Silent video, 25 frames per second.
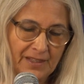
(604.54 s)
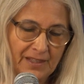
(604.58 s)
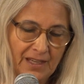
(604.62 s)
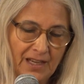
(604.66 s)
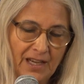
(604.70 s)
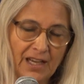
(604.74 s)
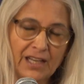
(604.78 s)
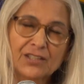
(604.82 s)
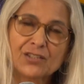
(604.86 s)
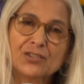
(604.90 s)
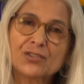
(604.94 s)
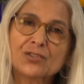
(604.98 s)

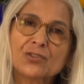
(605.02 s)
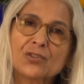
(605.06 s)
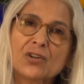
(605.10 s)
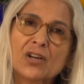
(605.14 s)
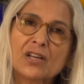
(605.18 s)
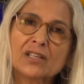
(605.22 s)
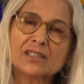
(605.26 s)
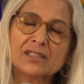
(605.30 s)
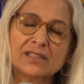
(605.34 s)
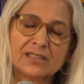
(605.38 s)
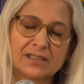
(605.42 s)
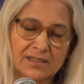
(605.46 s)
I
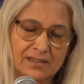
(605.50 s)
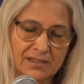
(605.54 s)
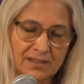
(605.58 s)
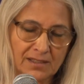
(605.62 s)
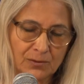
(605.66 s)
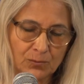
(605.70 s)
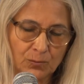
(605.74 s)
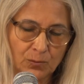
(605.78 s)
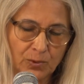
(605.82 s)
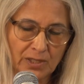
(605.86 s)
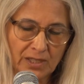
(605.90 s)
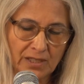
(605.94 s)
trust
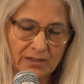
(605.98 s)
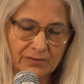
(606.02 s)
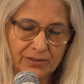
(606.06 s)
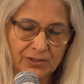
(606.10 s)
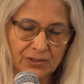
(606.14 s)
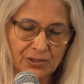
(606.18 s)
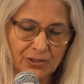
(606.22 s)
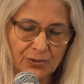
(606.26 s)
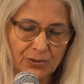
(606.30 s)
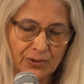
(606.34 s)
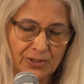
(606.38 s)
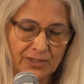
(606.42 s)
that whatever
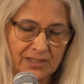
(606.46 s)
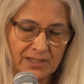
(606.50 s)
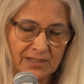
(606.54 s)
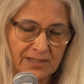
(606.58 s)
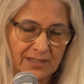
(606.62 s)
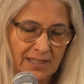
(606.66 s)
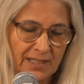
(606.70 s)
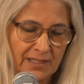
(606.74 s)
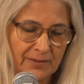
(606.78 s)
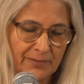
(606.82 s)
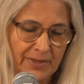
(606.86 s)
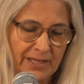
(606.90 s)

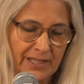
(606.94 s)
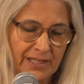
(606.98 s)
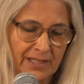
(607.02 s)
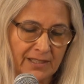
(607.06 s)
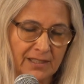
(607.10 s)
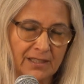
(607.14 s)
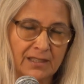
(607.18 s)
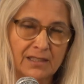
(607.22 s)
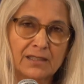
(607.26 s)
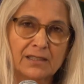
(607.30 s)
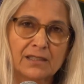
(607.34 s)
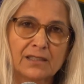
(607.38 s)
choices I
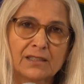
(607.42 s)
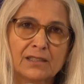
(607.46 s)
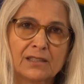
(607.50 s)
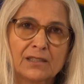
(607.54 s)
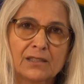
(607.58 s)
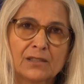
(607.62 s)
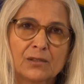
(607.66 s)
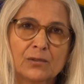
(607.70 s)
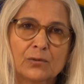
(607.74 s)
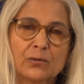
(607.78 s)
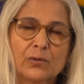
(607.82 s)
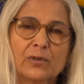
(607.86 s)
make
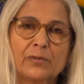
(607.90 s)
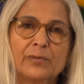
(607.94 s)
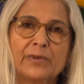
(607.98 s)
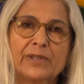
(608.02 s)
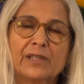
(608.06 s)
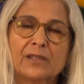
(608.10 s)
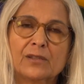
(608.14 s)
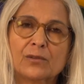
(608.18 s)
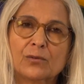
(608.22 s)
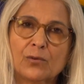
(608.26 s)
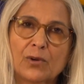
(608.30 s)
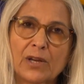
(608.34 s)
will
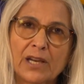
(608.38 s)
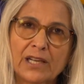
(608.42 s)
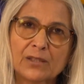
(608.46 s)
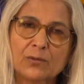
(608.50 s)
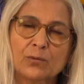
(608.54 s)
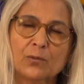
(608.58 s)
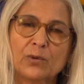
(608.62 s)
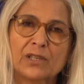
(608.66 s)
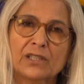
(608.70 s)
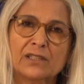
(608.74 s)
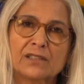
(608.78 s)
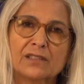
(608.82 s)
be the right
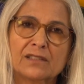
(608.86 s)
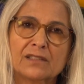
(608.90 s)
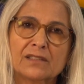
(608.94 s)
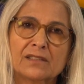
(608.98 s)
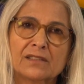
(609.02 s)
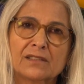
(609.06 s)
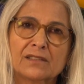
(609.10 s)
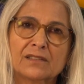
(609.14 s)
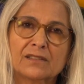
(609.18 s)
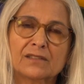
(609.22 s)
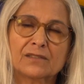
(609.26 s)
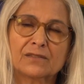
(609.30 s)

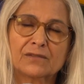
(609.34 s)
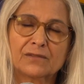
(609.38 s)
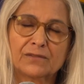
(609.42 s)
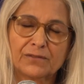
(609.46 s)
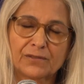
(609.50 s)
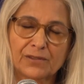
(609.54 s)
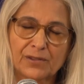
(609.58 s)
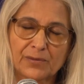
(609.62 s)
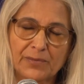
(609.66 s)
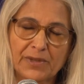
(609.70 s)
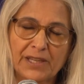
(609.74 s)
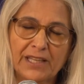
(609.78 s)
ones
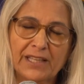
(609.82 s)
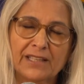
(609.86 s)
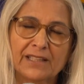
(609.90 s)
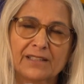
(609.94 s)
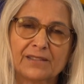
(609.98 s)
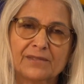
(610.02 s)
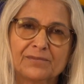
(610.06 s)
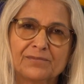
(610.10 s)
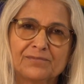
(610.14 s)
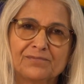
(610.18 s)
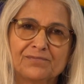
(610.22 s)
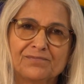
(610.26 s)
for me.
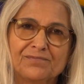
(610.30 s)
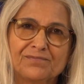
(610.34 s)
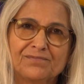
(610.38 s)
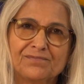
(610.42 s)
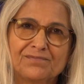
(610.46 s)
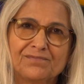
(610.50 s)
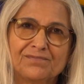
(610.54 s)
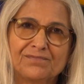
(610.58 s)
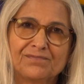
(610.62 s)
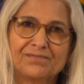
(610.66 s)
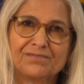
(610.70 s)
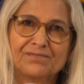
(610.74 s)

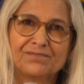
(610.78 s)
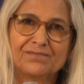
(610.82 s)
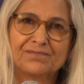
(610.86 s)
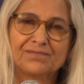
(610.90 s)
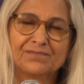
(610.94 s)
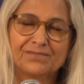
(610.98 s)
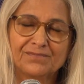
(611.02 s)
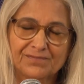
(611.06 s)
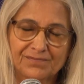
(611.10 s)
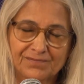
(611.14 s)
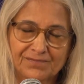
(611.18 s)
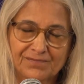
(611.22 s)

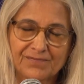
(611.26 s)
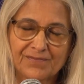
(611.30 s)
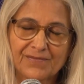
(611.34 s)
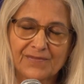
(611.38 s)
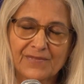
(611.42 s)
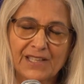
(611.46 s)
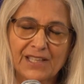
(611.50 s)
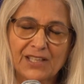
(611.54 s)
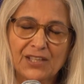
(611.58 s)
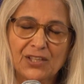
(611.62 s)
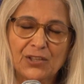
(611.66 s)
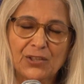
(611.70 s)

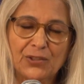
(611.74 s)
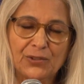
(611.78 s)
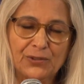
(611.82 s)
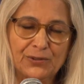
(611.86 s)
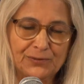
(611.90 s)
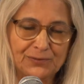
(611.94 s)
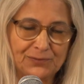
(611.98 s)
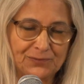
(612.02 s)
Thank you.